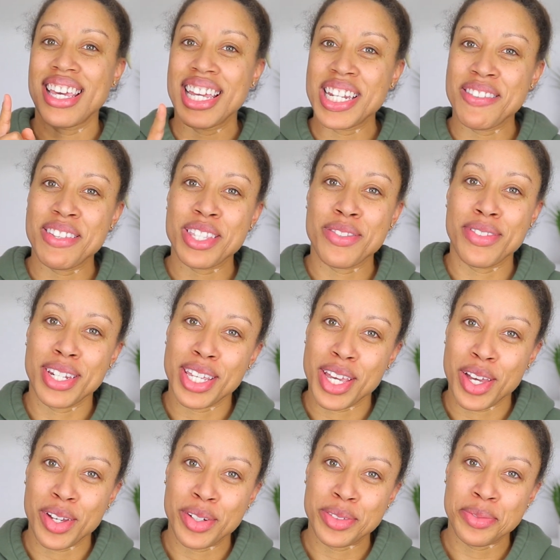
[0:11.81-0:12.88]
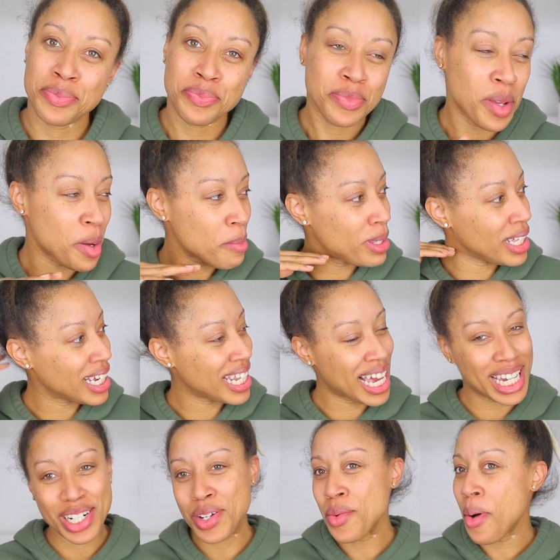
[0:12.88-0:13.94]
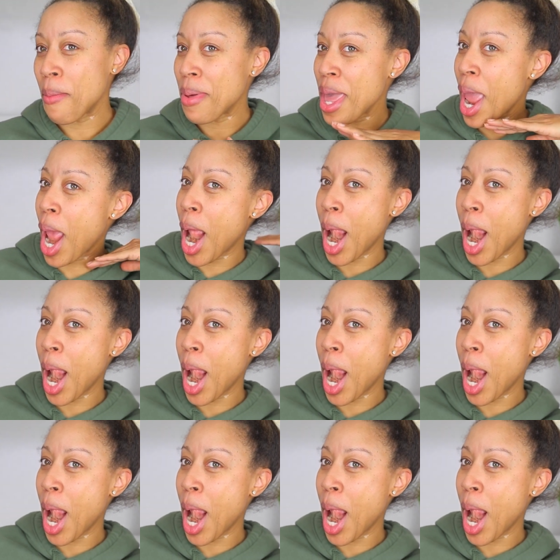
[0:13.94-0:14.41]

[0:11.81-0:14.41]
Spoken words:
end of this video, I'm gonna be looking like a new woman.